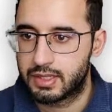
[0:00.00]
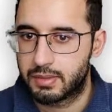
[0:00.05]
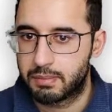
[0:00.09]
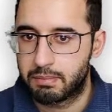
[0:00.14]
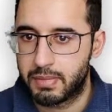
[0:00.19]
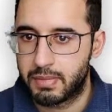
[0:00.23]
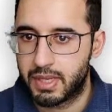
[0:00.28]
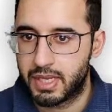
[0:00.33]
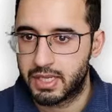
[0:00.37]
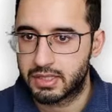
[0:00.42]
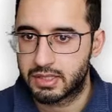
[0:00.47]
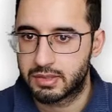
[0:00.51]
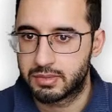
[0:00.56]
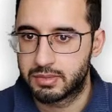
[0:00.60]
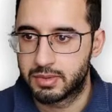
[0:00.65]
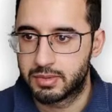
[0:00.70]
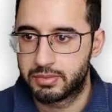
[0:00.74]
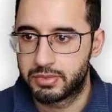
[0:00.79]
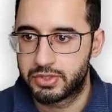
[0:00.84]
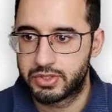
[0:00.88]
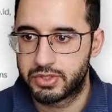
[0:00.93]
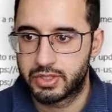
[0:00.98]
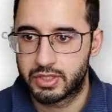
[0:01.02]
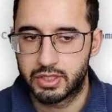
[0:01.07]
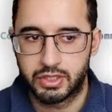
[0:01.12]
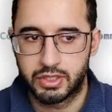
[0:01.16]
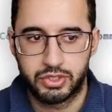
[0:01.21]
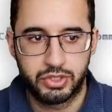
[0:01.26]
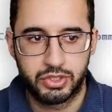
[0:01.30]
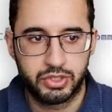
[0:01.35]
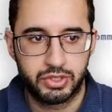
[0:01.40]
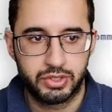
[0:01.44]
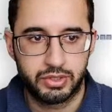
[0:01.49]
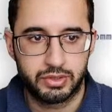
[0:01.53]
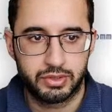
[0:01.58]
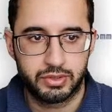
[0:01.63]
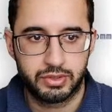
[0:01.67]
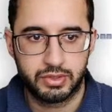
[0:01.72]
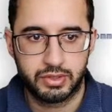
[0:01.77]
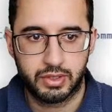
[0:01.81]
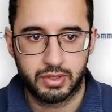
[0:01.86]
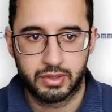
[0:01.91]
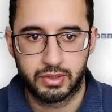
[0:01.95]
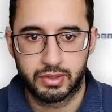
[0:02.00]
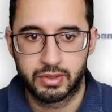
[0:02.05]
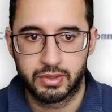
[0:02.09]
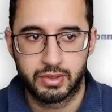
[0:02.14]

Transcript: the maximum surge. So